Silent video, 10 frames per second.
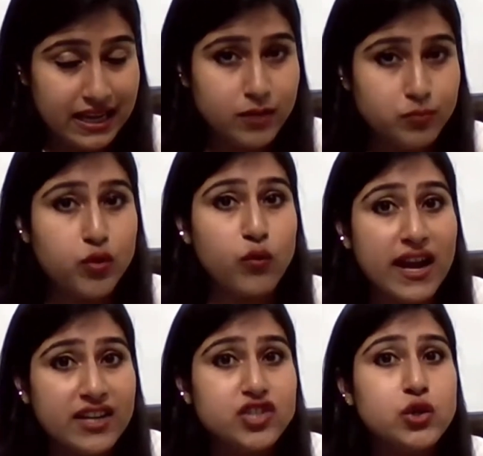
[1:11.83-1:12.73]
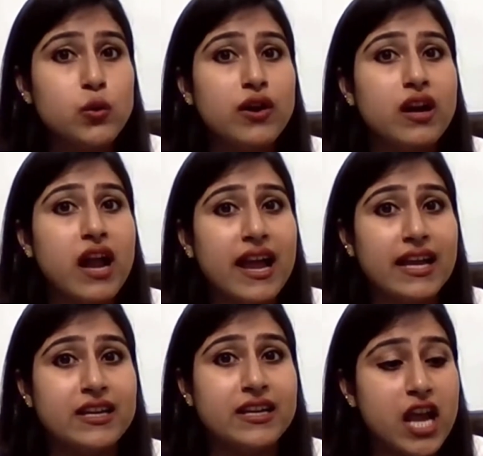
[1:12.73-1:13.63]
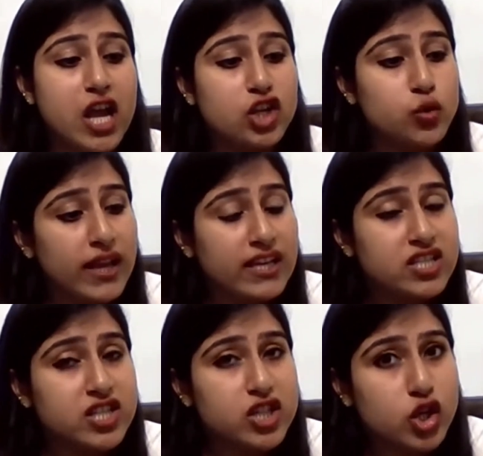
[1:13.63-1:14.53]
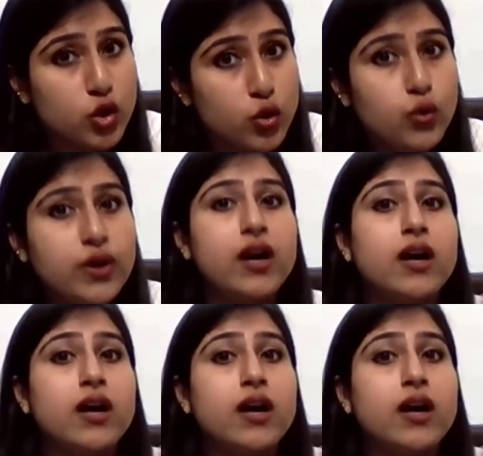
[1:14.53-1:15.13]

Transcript: it provides you a right to exclude